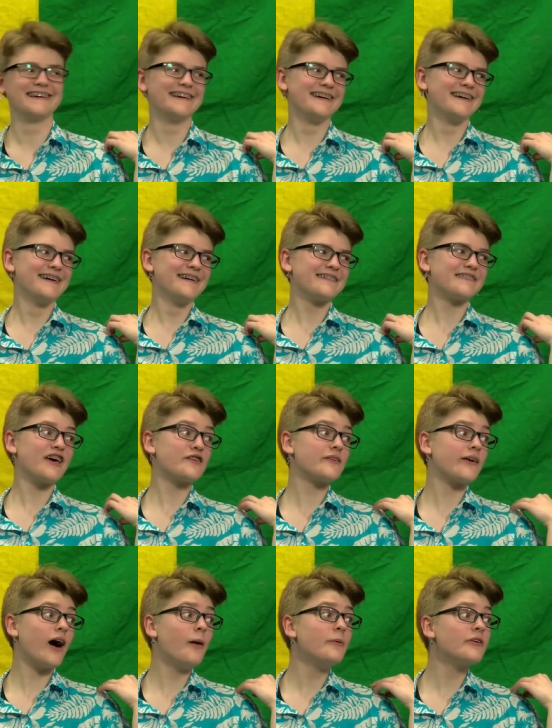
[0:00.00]
Yeah, they can. Like the
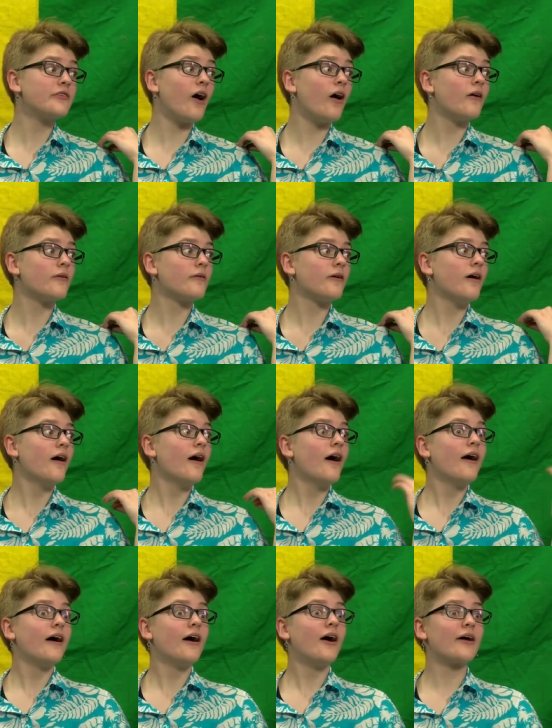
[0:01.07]
comics, but no one's gonna read the
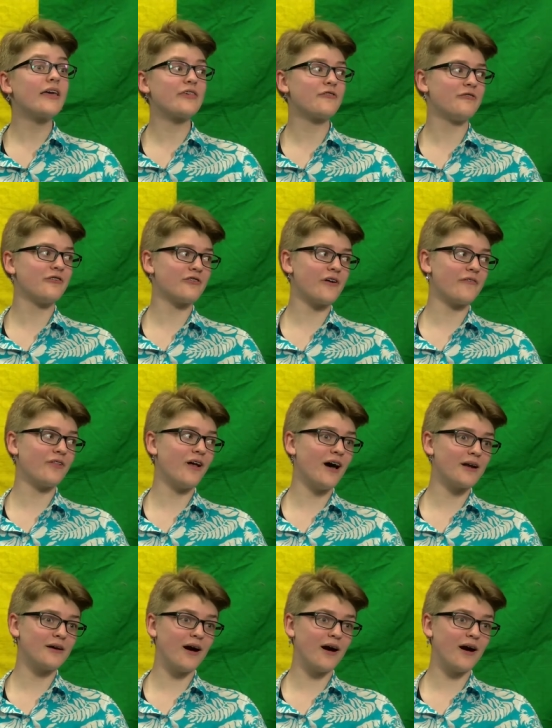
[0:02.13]
comics. Okay, so first a off, a lot,